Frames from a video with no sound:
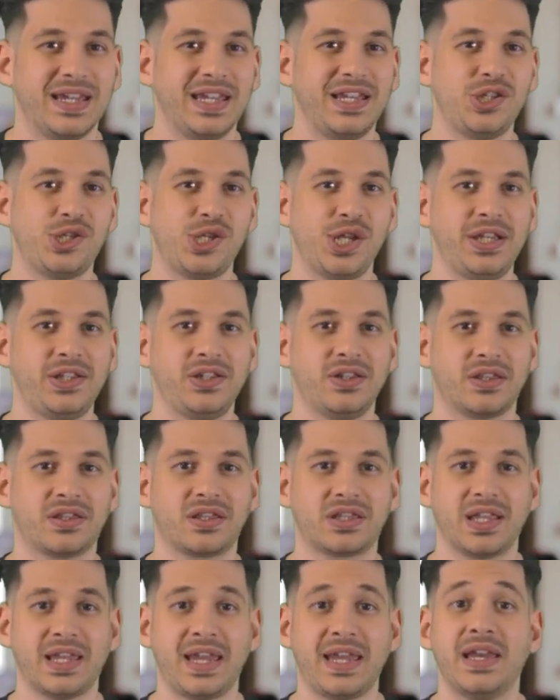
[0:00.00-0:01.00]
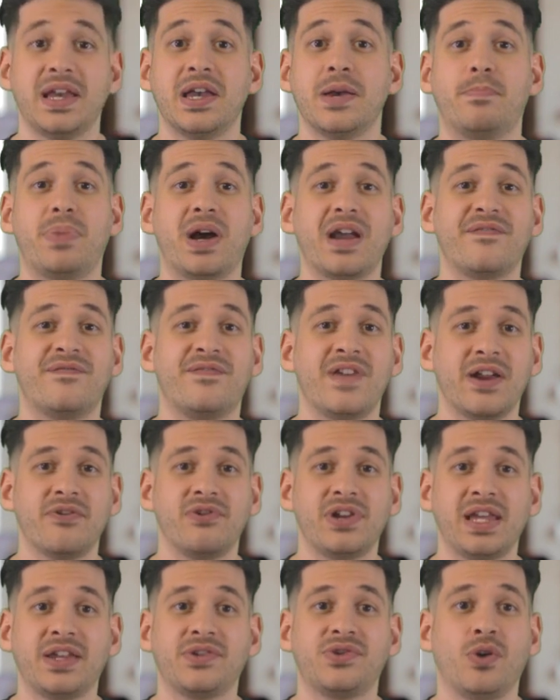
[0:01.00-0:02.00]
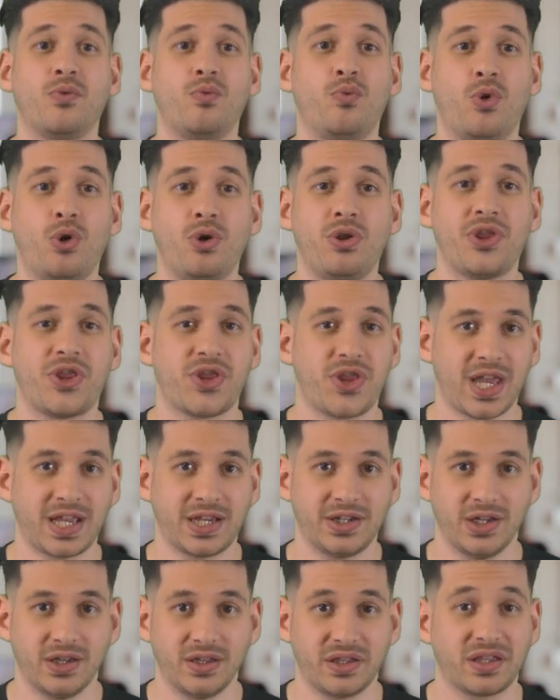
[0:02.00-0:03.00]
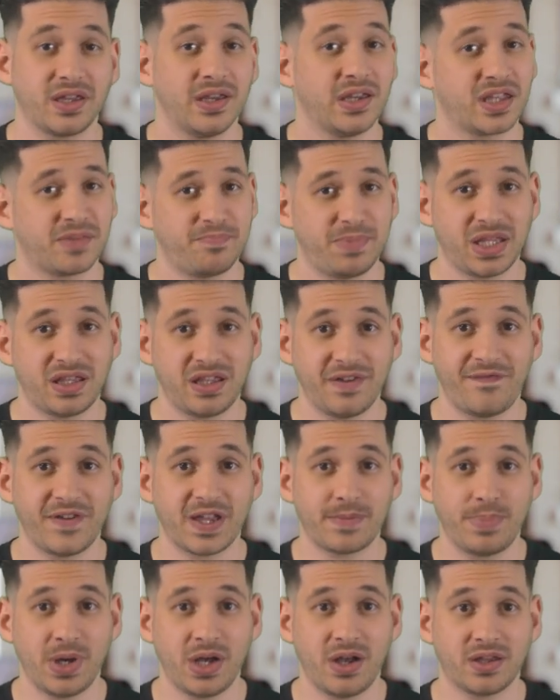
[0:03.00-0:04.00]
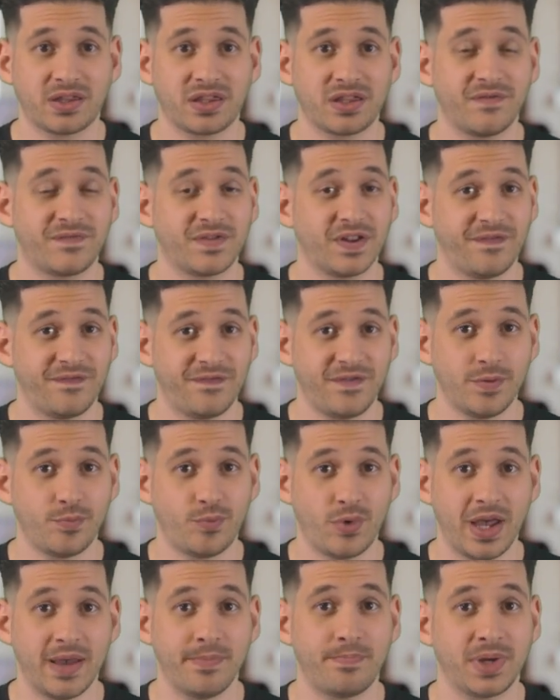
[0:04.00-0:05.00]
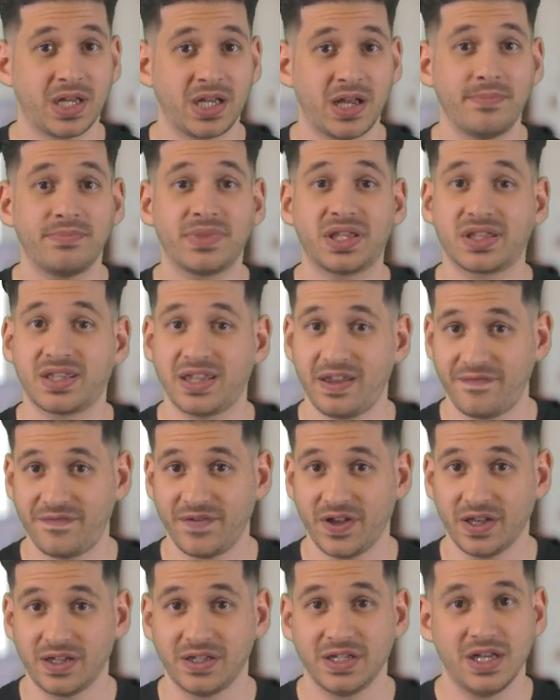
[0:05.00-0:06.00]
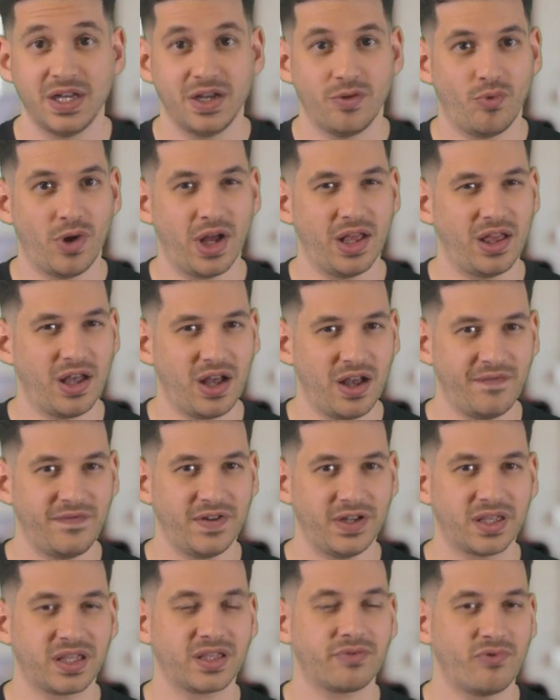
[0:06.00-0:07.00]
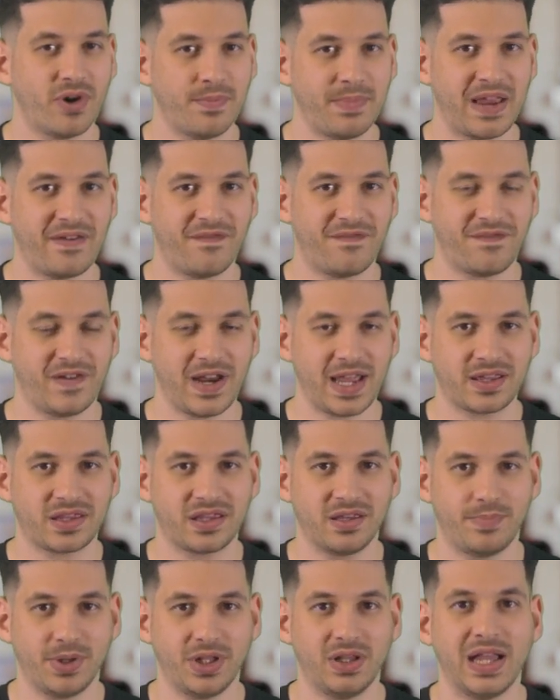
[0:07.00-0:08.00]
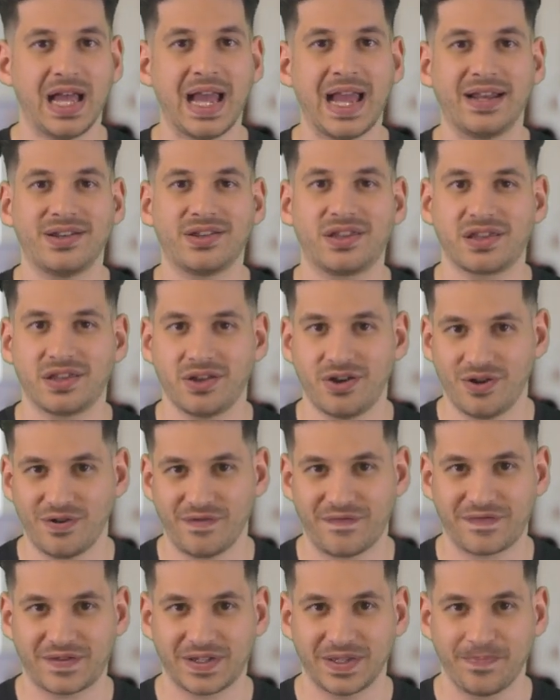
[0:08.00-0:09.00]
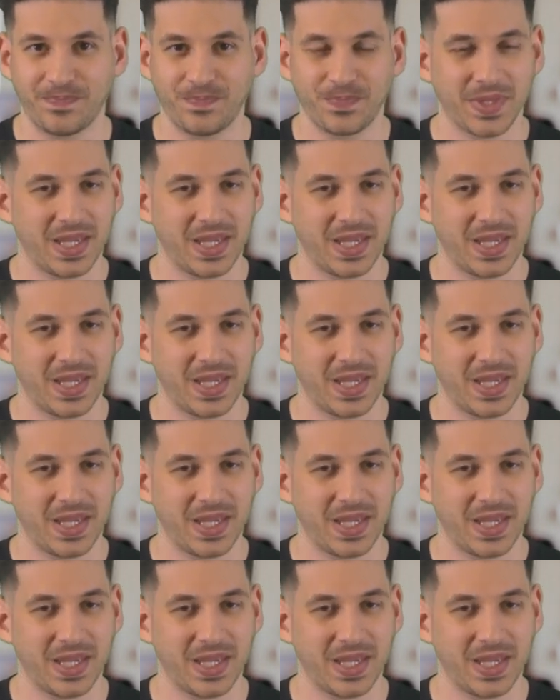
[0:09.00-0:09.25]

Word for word: ingeniously by varying the wall thickness. Specific parts of the footwear become stiffer, while others remain flexible and soft.